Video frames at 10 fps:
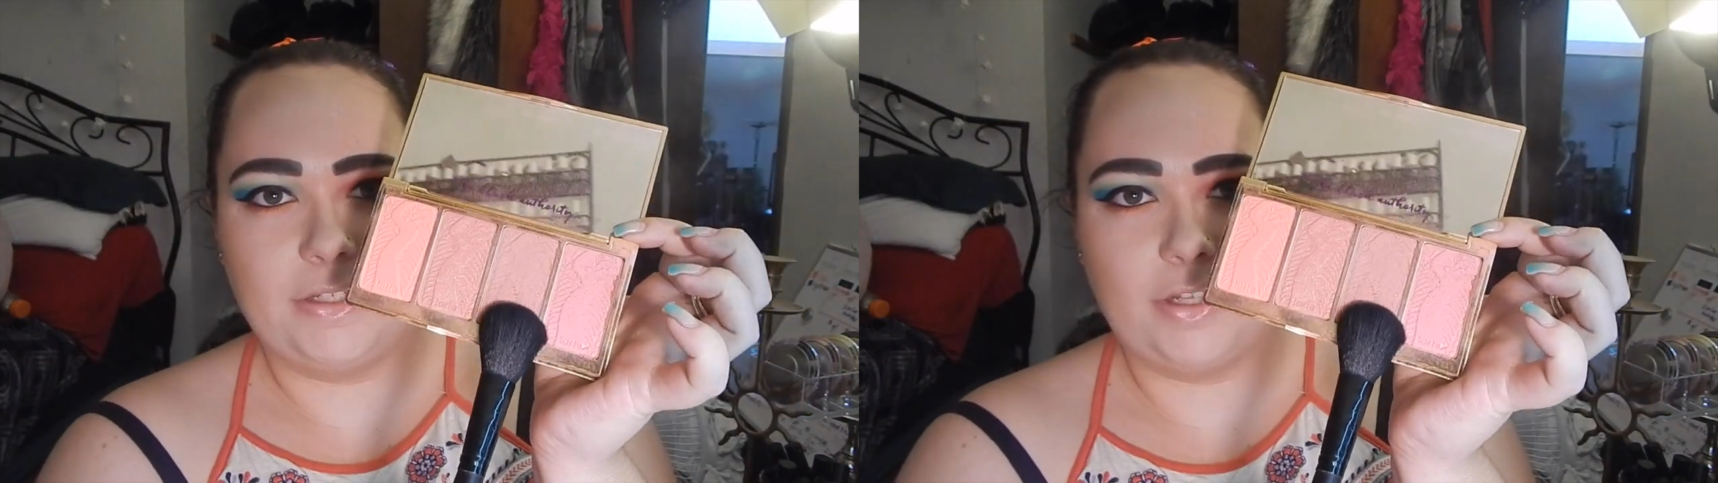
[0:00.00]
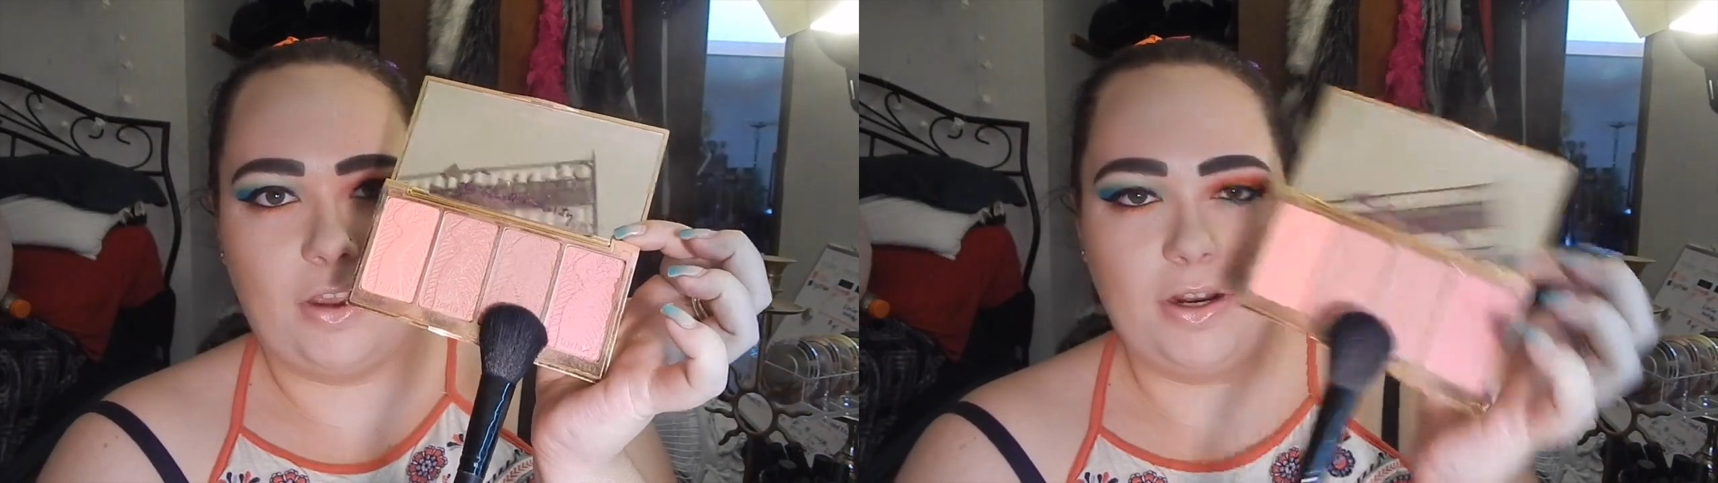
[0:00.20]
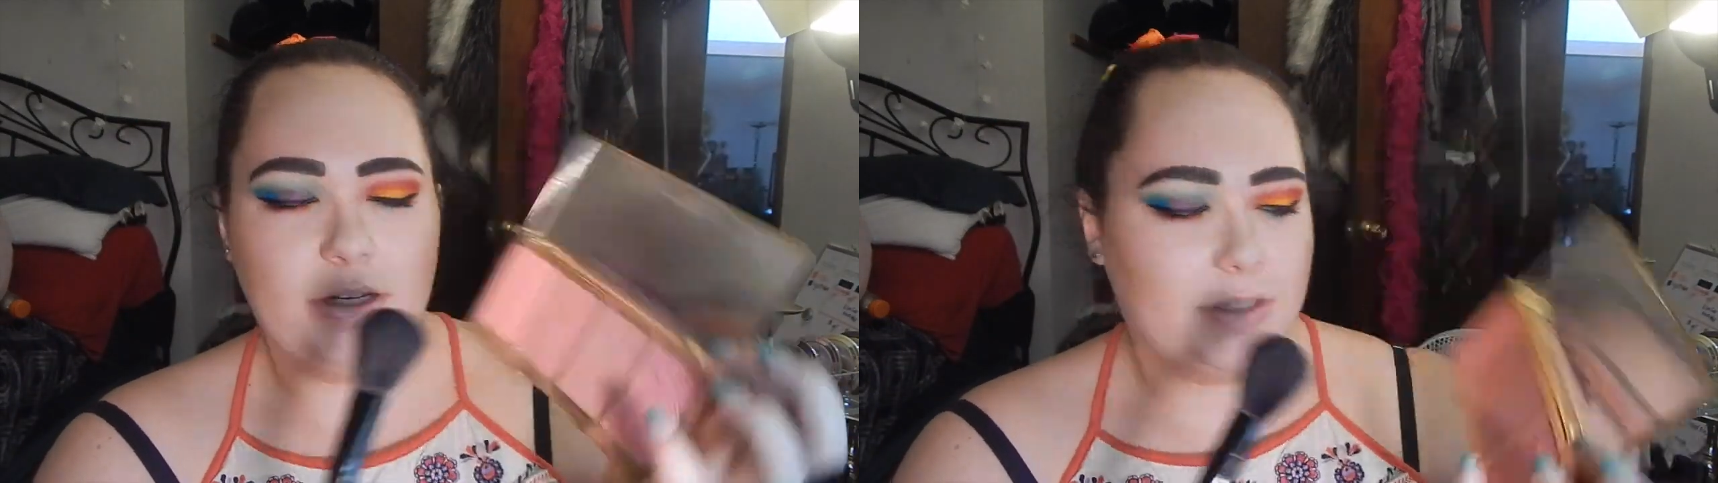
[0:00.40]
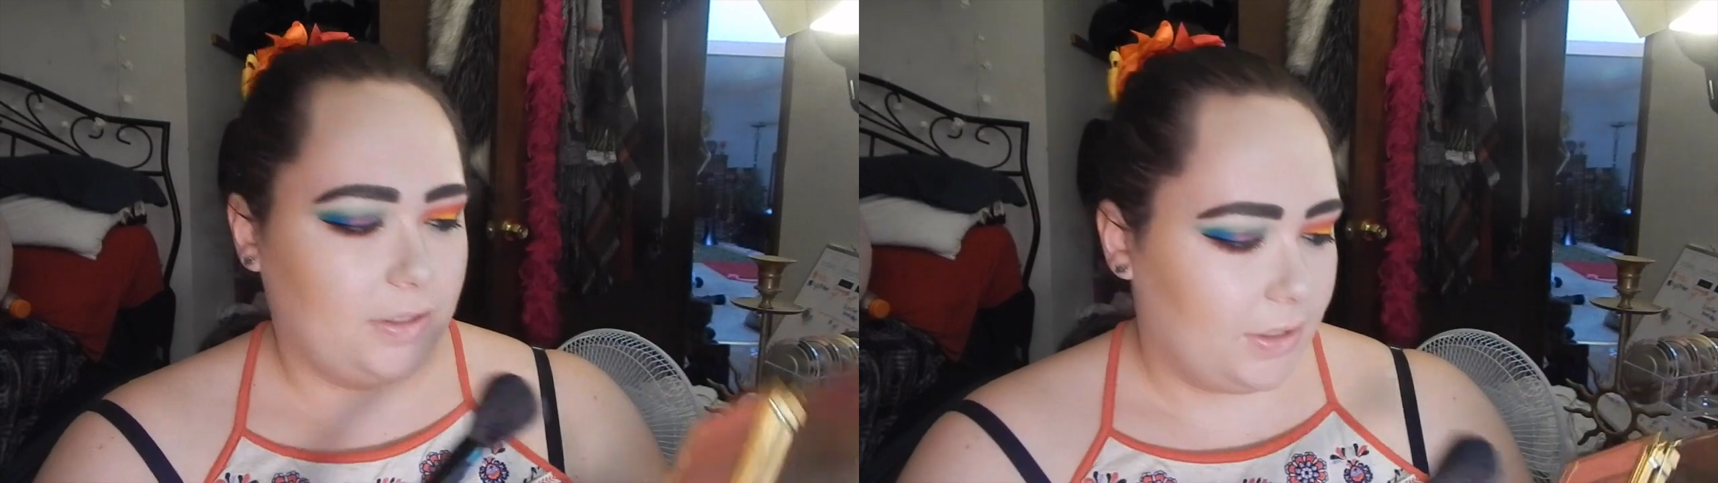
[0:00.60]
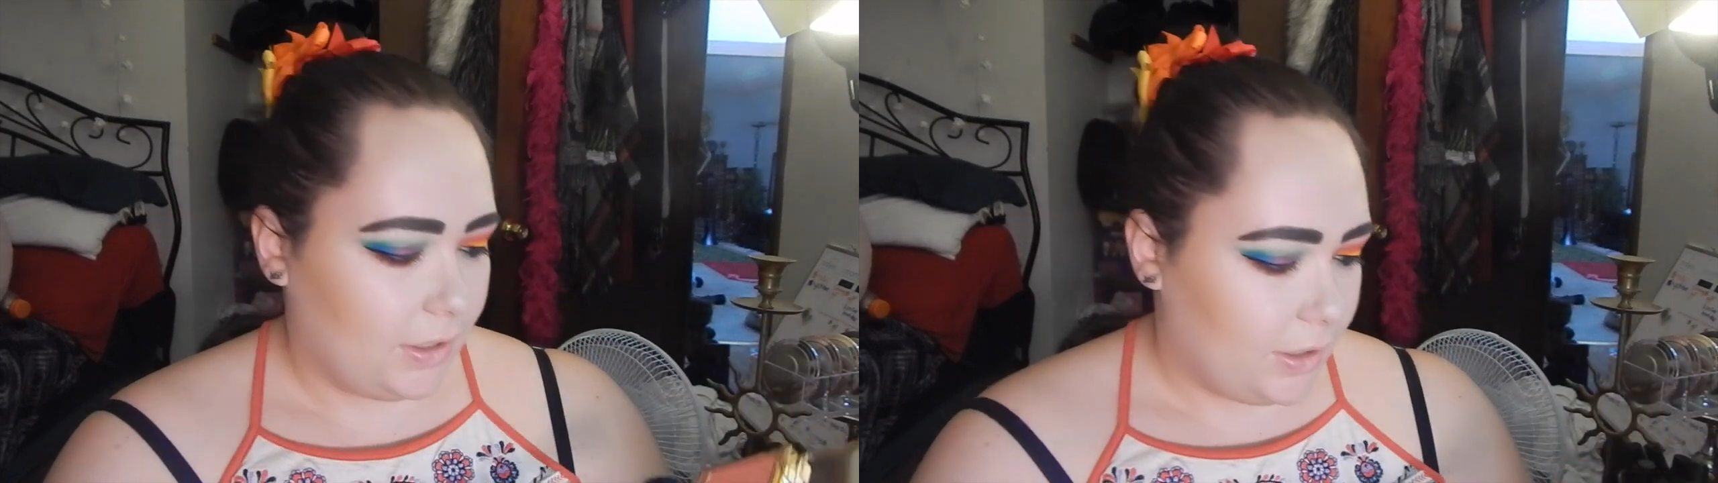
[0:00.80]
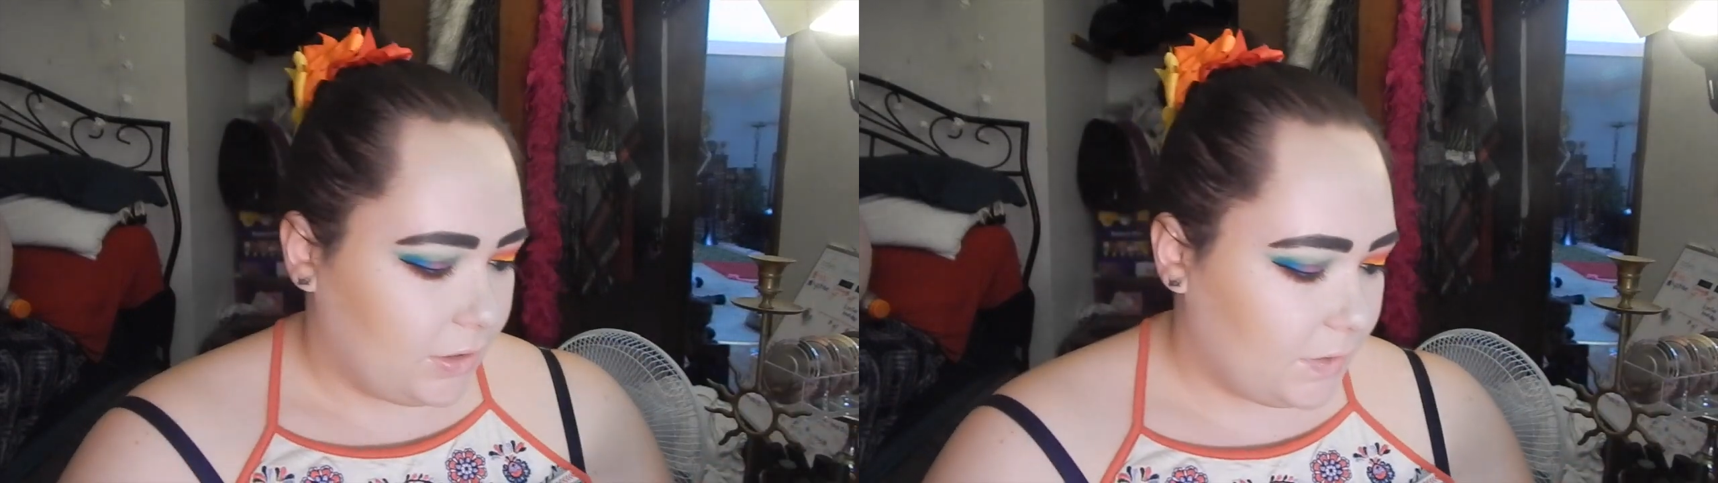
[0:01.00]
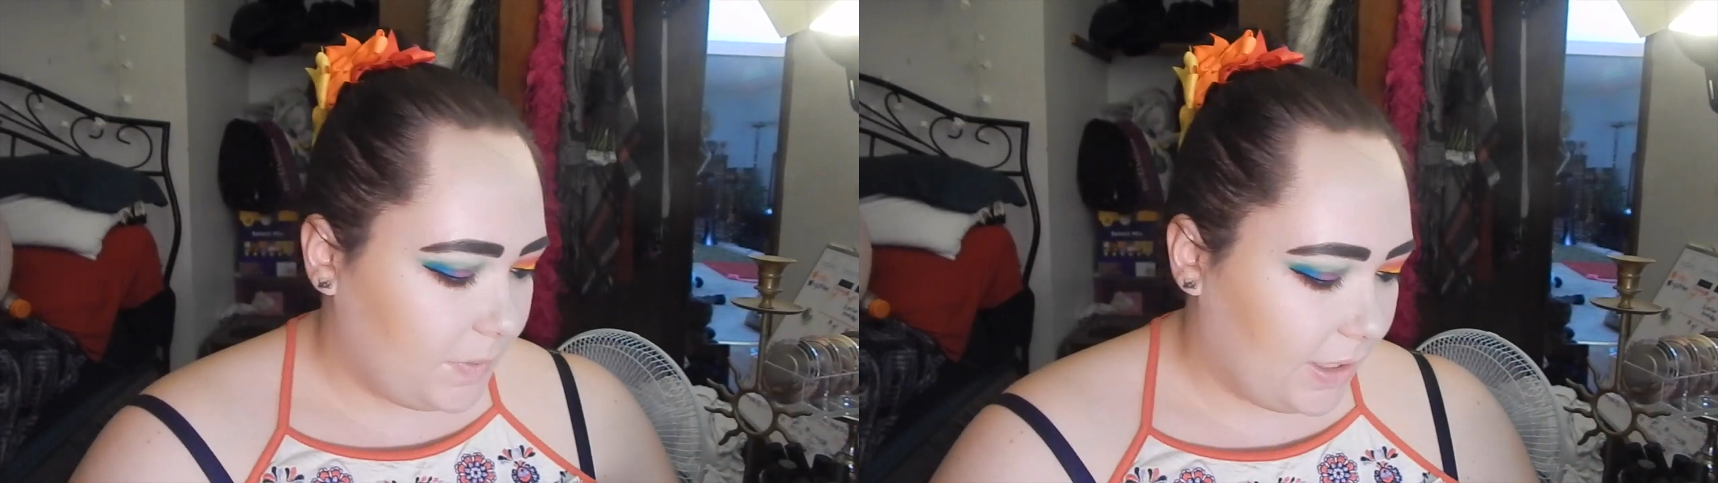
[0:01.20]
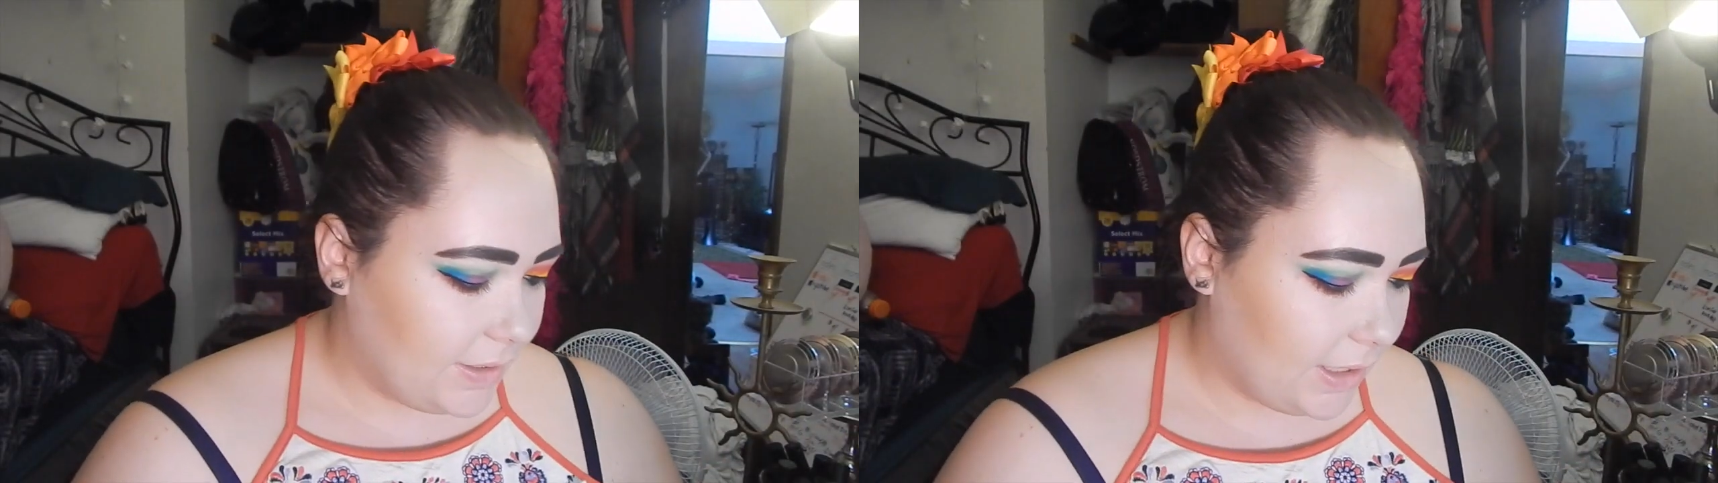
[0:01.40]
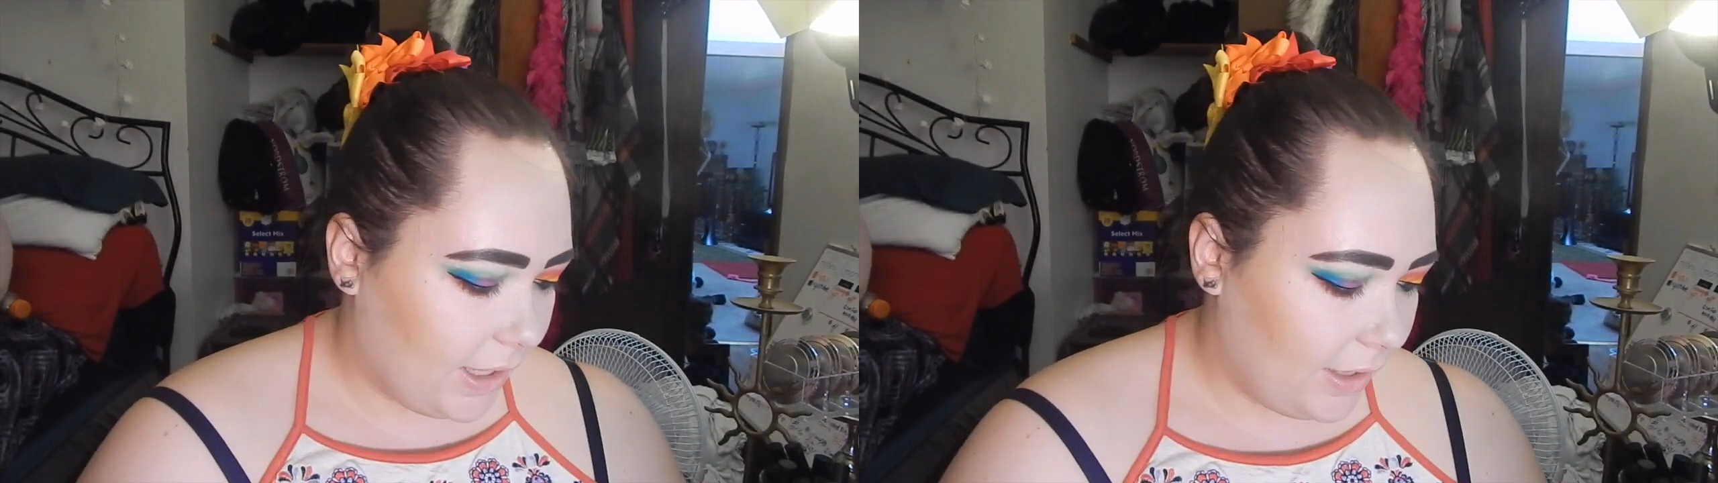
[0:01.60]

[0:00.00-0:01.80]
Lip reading: Tarte, just because